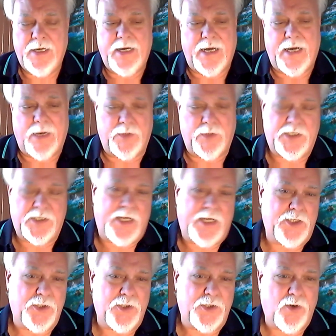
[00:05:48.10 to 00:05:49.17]
I was
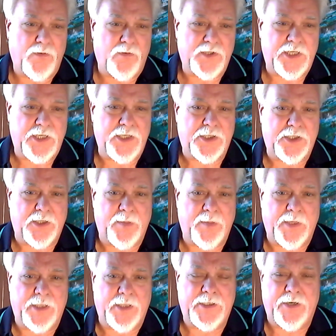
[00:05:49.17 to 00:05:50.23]
stationed overseas in the
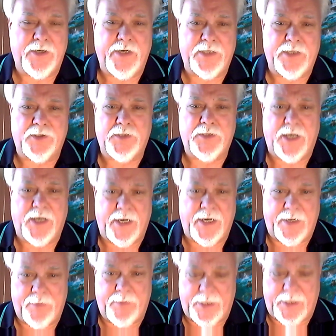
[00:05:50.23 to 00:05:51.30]
military at the
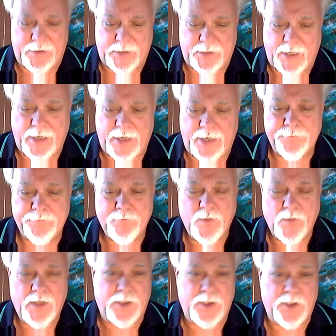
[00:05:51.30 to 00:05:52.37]
time, and uh,
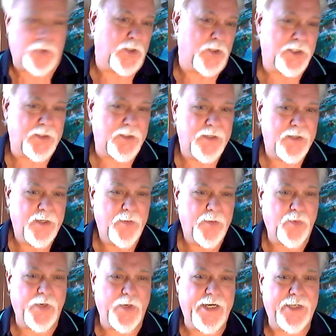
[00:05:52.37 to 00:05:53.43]
this was
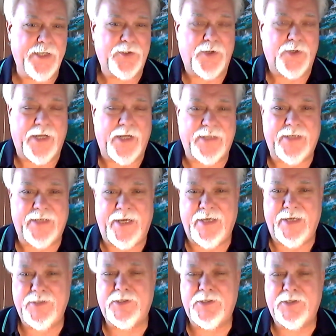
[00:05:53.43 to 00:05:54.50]
pre internet
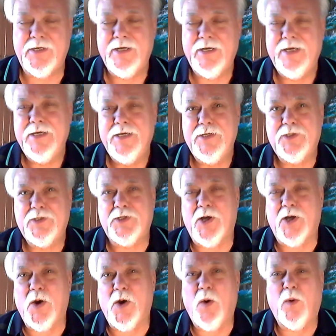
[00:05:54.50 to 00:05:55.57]
days.
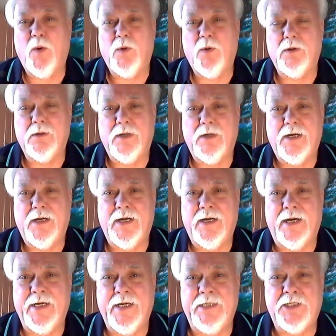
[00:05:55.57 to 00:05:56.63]
So
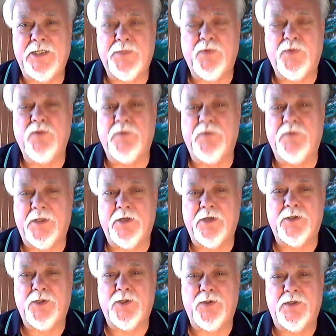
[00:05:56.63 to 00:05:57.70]
uh, it just proved a
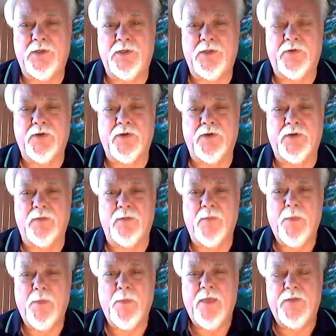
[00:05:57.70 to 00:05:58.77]
little too difficult.
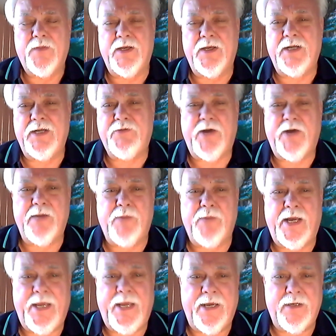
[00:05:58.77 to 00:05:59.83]
Then I tried
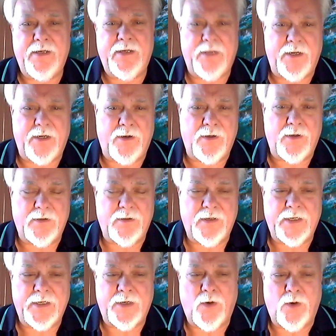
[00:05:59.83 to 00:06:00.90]
my hand at a,
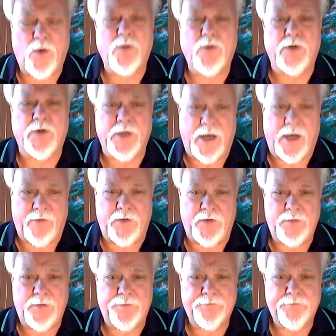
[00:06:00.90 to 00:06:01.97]
at a horror novel,